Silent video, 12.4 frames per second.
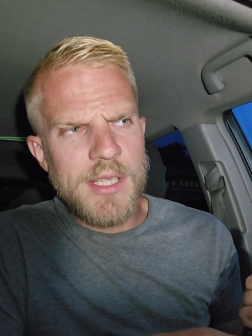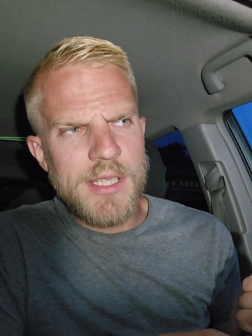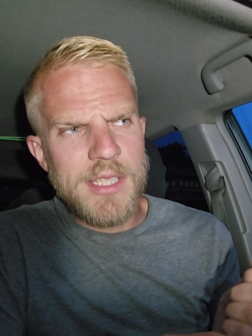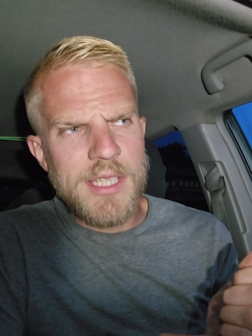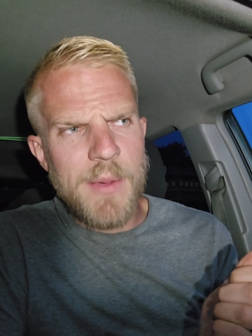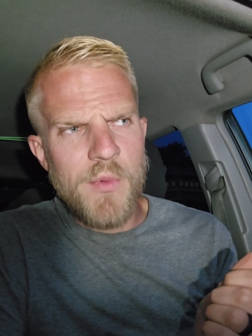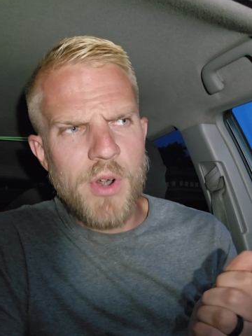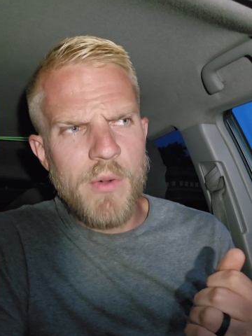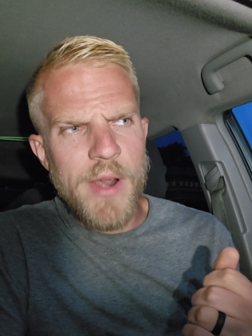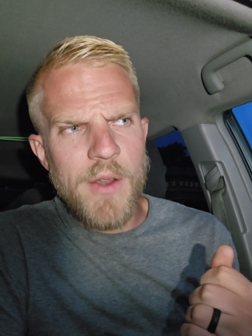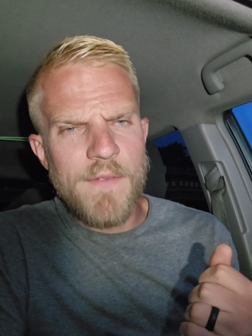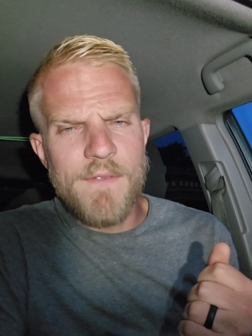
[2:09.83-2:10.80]
somewhere
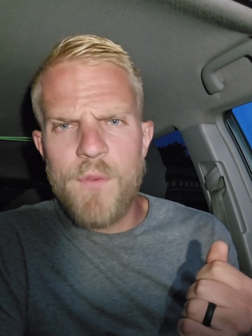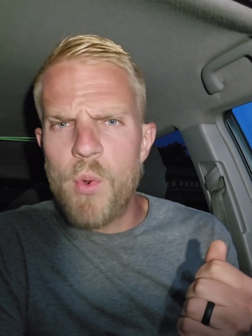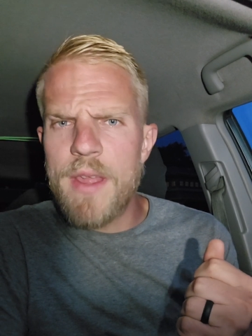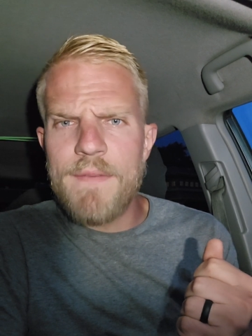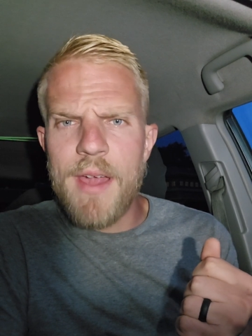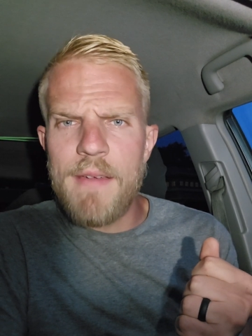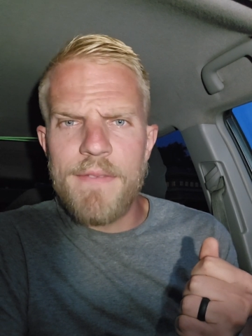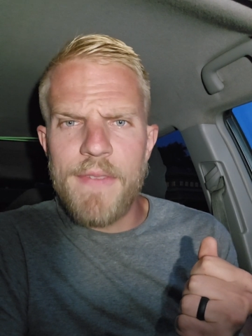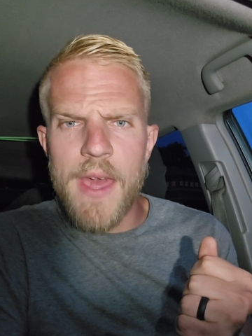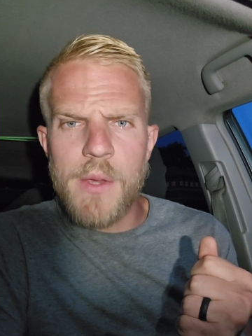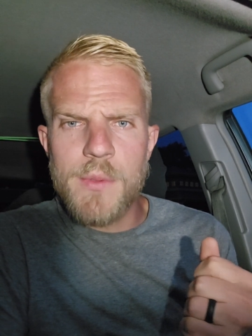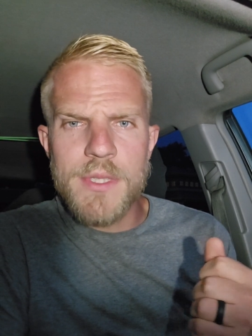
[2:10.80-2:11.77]
around
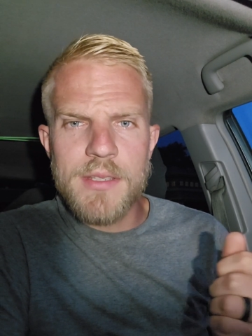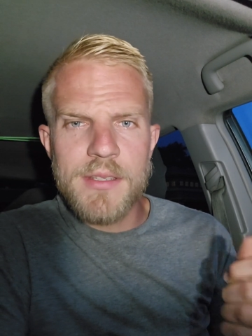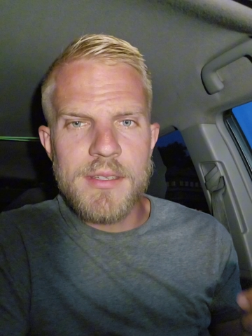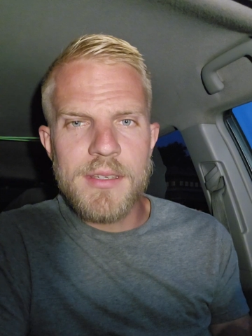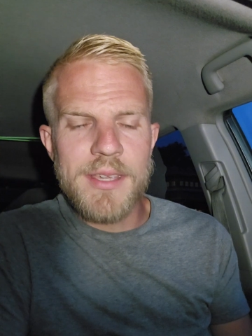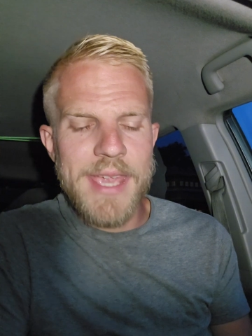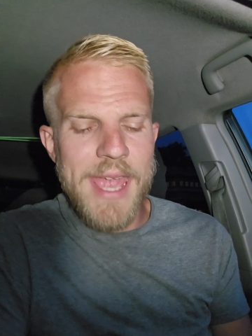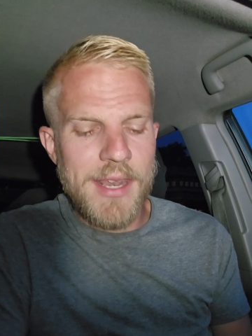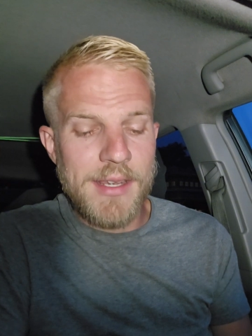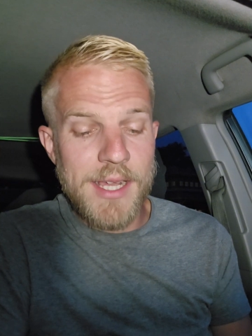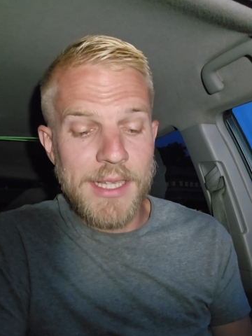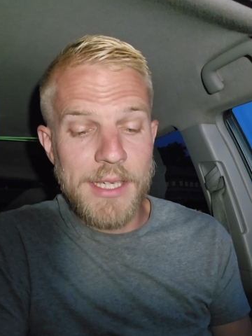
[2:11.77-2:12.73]
45,000
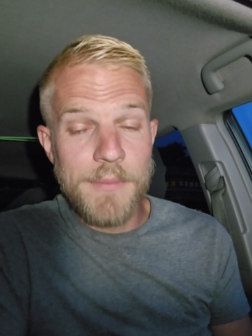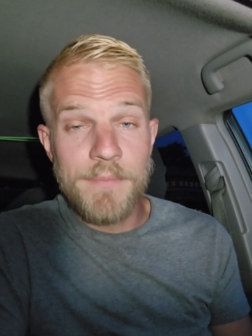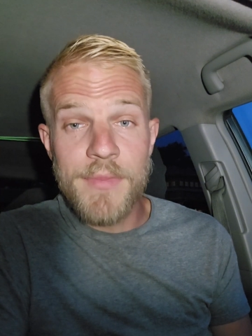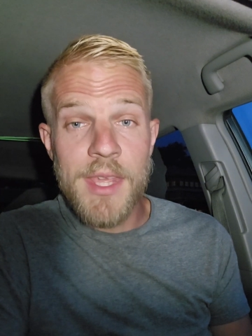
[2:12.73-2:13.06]
candela.